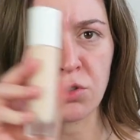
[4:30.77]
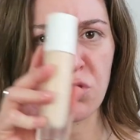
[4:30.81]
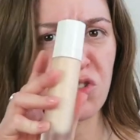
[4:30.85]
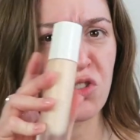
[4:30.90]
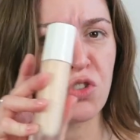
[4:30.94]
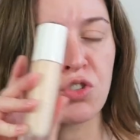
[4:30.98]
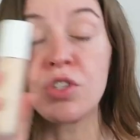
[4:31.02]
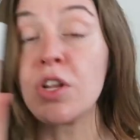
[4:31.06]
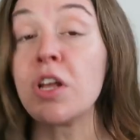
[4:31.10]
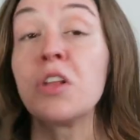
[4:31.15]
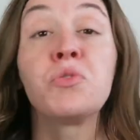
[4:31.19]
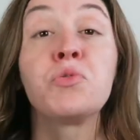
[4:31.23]

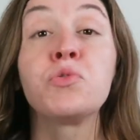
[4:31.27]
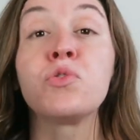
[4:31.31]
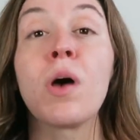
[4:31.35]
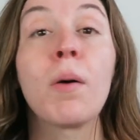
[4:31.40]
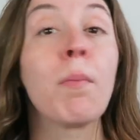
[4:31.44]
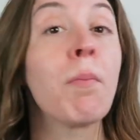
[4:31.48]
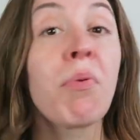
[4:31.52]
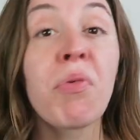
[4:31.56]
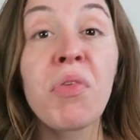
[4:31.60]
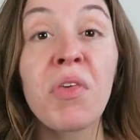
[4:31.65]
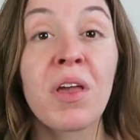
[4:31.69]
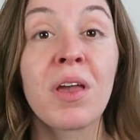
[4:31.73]

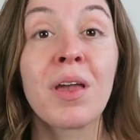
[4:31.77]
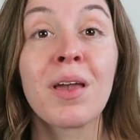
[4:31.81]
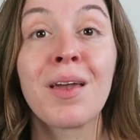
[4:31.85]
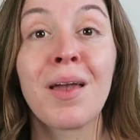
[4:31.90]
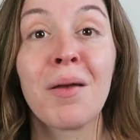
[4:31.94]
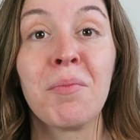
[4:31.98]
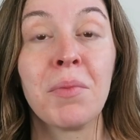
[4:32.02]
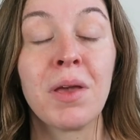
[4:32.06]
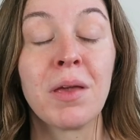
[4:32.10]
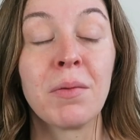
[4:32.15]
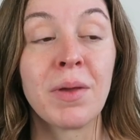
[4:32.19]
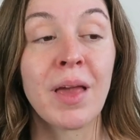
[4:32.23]

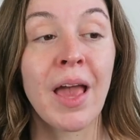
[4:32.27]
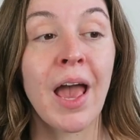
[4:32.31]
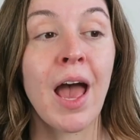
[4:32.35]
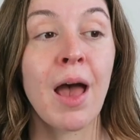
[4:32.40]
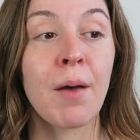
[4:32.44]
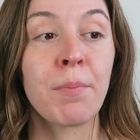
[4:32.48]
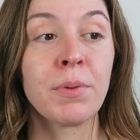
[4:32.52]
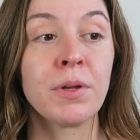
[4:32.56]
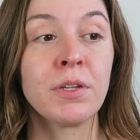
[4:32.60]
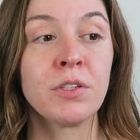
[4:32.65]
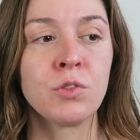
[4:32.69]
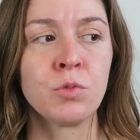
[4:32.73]
something maybe
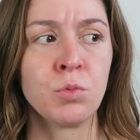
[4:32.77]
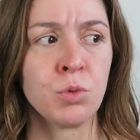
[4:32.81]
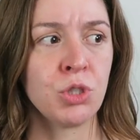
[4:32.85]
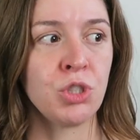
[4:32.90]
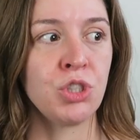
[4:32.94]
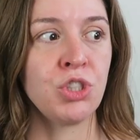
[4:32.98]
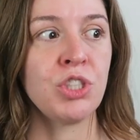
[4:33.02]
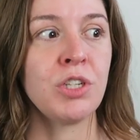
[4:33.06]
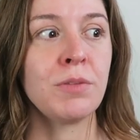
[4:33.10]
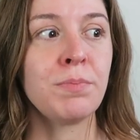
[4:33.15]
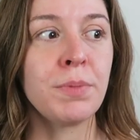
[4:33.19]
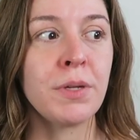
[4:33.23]
happened with
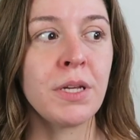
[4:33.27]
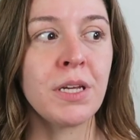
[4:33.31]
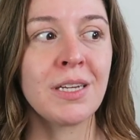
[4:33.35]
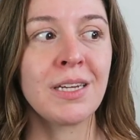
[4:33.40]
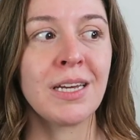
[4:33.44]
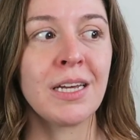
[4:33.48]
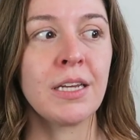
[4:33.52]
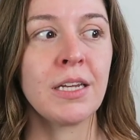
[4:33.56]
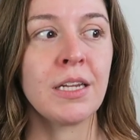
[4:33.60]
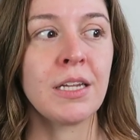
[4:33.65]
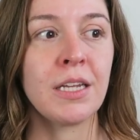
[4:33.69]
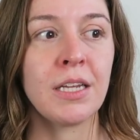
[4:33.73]

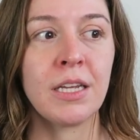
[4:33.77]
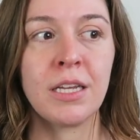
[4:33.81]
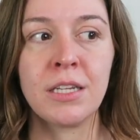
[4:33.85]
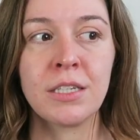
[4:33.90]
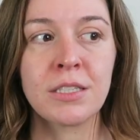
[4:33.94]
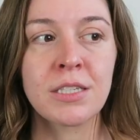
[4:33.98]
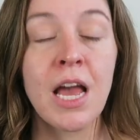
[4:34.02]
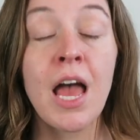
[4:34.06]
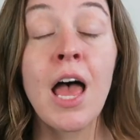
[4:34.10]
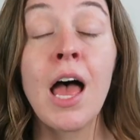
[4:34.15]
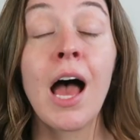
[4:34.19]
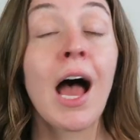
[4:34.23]
shipping and
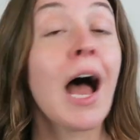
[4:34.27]
heat.